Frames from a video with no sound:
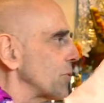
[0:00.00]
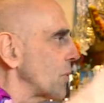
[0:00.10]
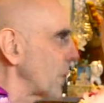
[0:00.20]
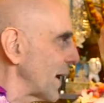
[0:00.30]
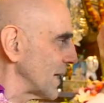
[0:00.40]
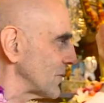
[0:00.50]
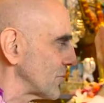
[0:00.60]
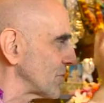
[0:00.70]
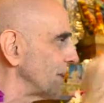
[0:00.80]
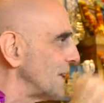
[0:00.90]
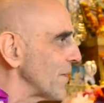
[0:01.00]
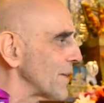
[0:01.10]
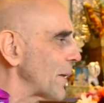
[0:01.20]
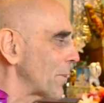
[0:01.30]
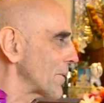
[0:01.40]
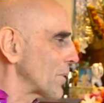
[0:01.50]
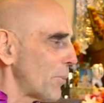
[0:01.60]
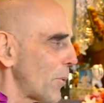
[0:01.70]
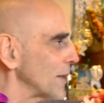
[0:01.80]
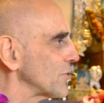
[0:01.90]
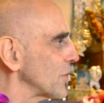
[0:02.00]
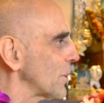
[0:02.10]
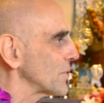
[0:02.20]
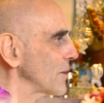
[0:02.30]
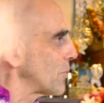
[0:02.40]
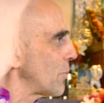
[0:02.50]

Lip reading: a wedge. And he had one little boy show us. The little